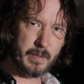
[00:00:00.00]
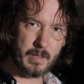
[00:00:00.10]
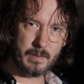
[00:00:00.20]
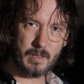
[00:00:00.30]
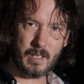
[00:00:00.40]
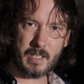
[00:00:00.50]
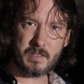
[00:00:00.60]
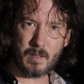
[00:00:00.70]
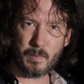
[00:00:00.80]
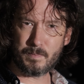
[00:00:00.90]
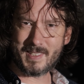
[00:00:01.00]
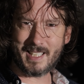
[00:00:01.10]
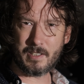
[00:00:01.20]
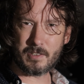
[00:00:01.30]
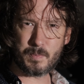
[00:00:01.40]
Their lights are
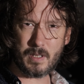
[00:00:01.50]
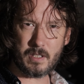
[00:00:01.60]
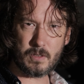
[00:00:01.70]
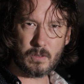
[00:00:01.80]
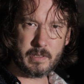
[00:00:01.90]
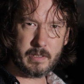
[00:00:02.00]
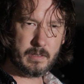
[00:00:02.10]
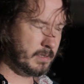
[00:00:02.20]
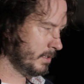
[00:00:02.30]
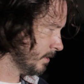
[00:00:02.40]
10 years plus older,